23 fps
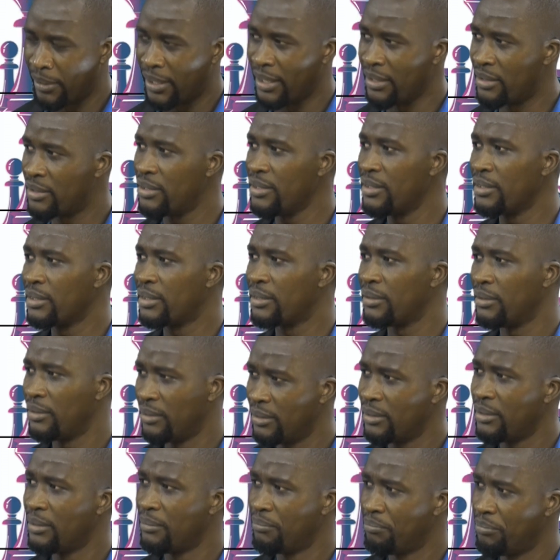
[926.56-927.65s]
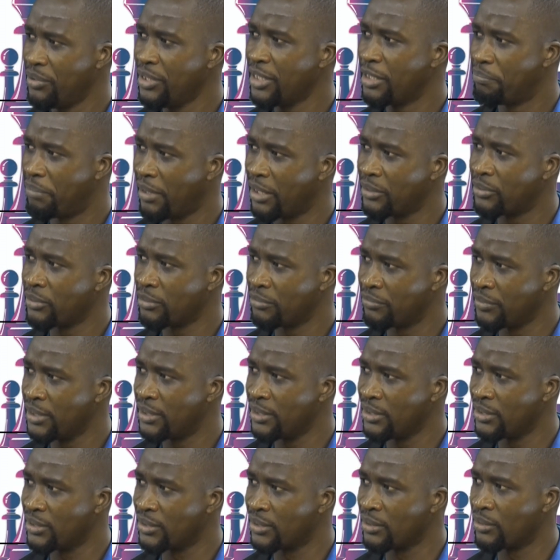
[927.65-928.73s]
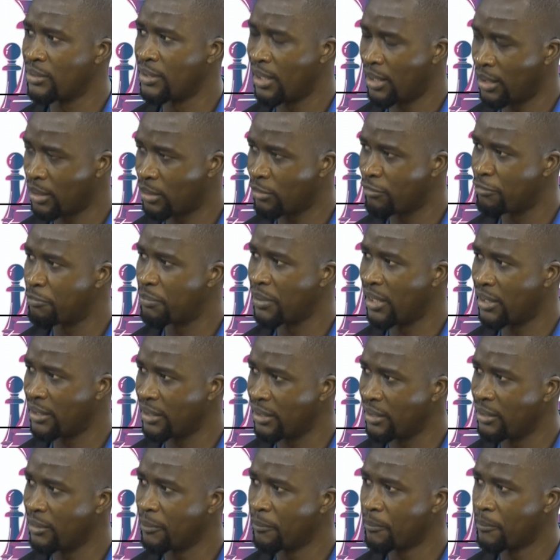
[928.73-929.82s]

But I think a big part of it is lack of planning.